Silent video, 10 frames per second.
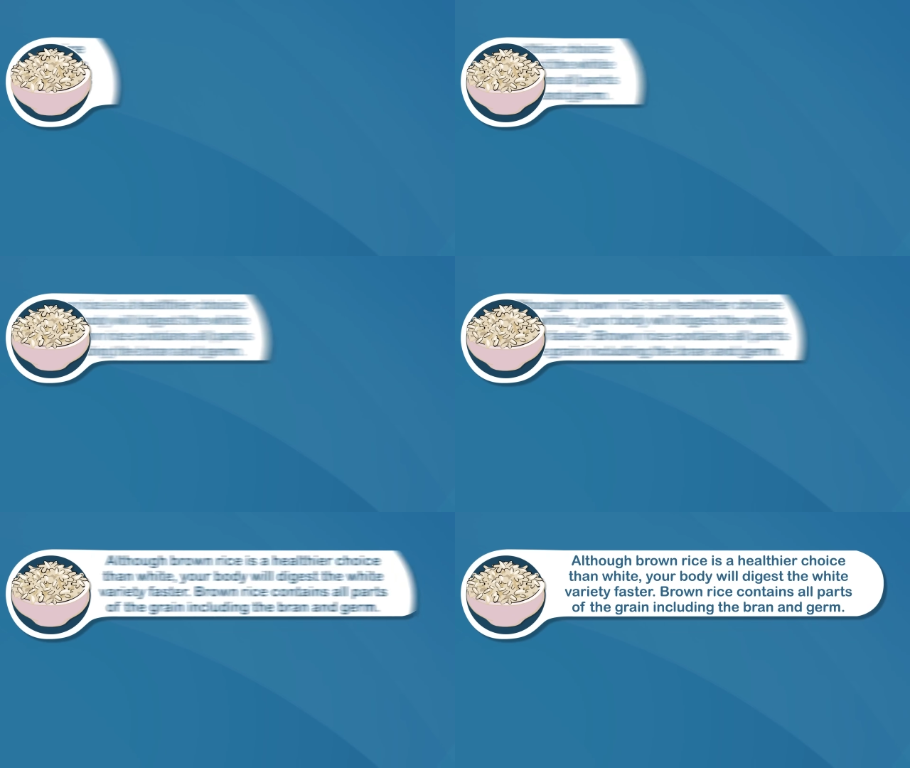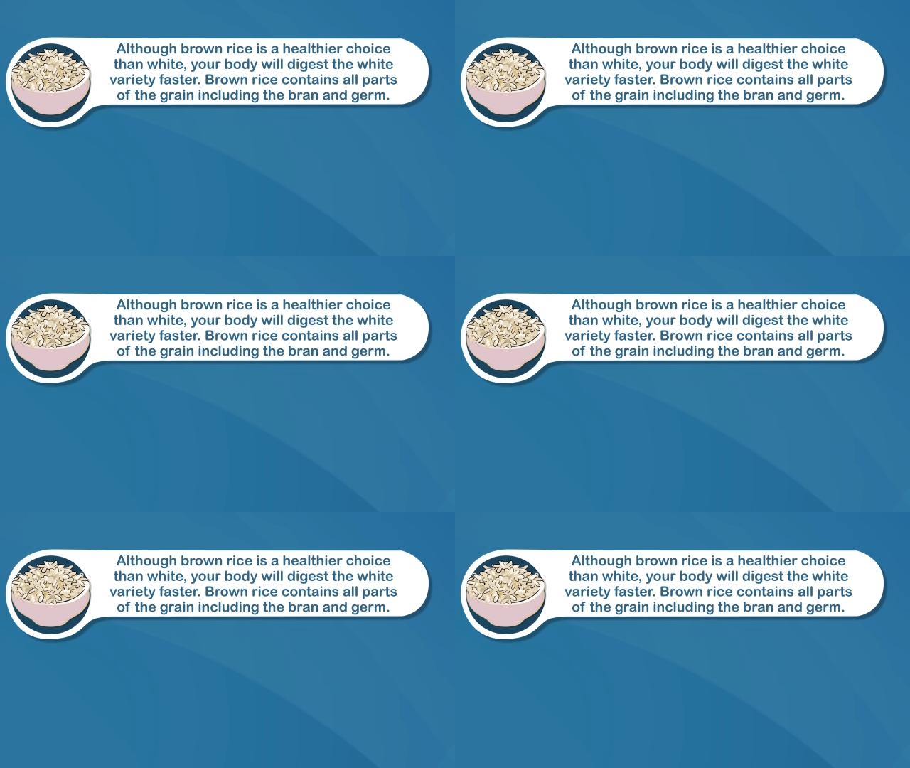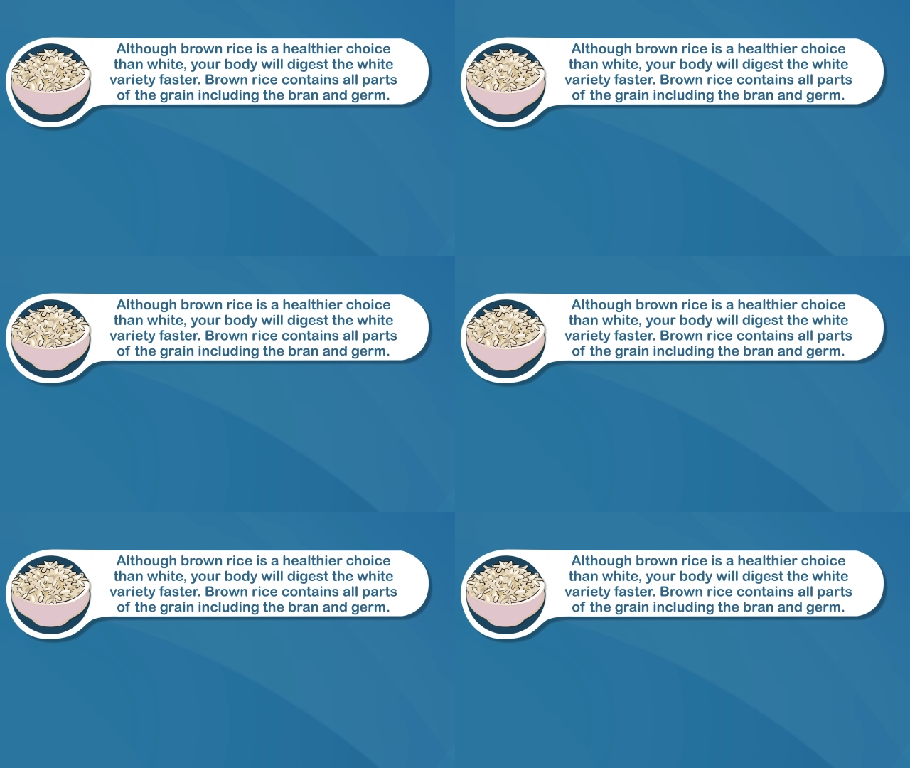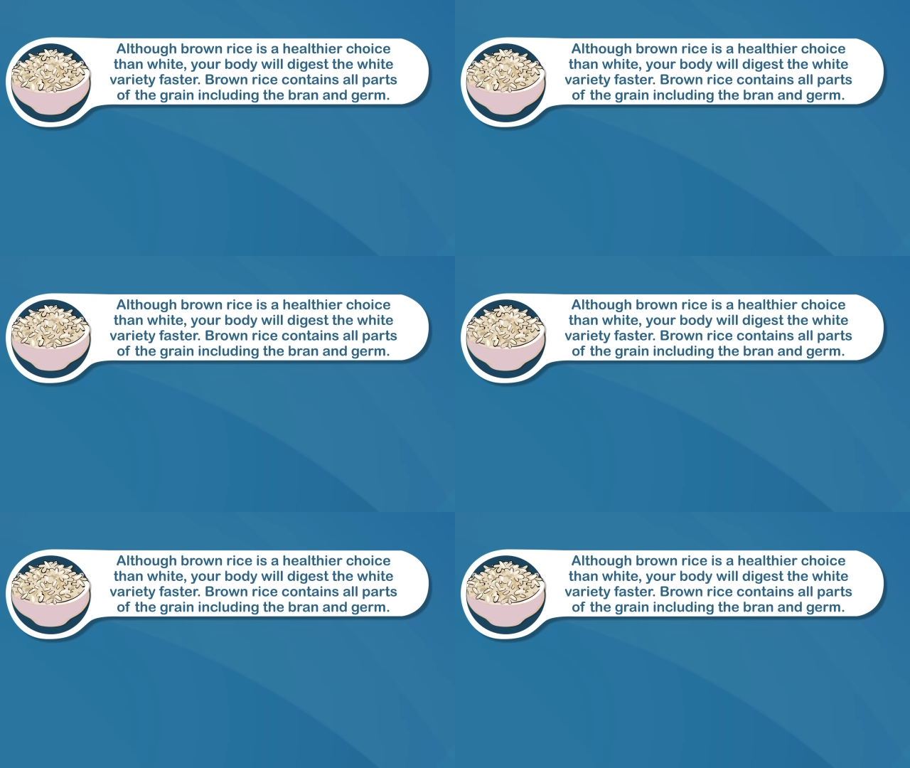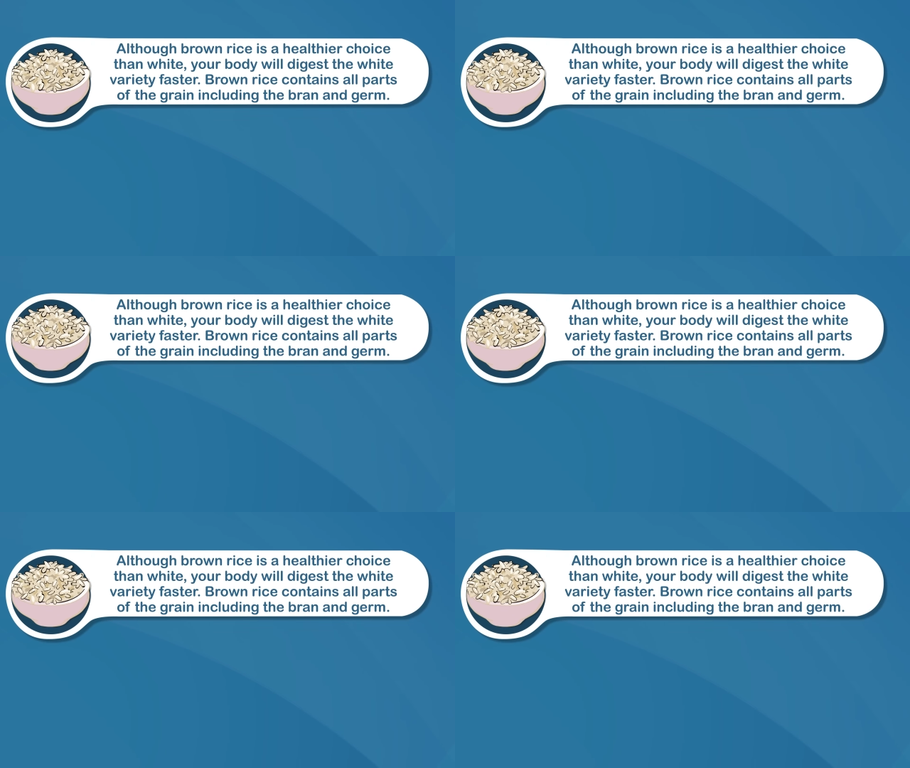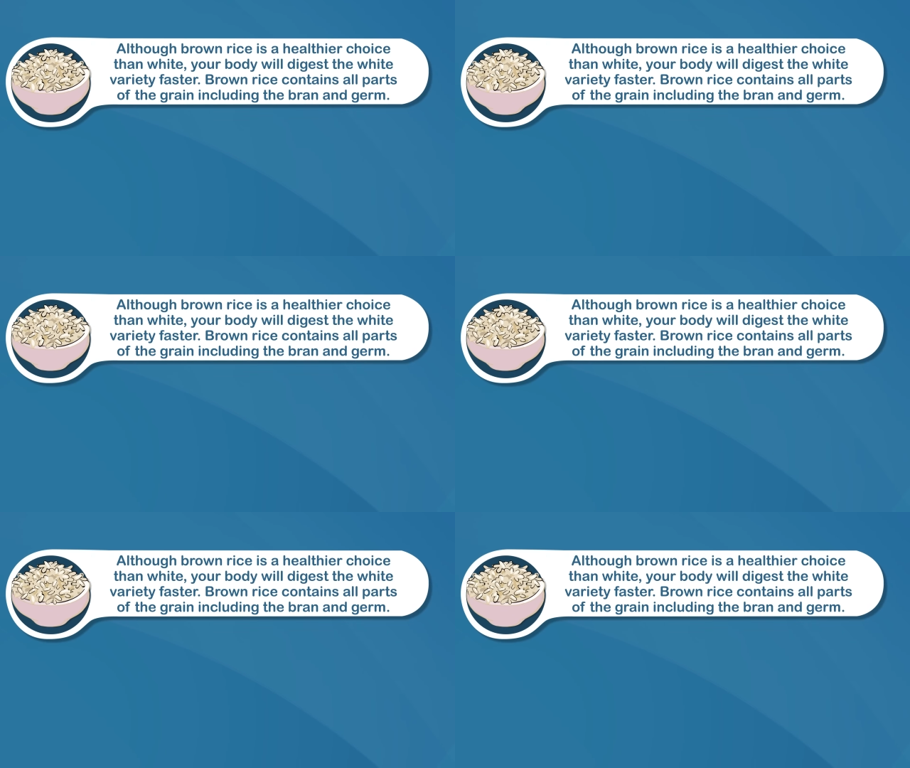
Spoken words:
(no speaker visible)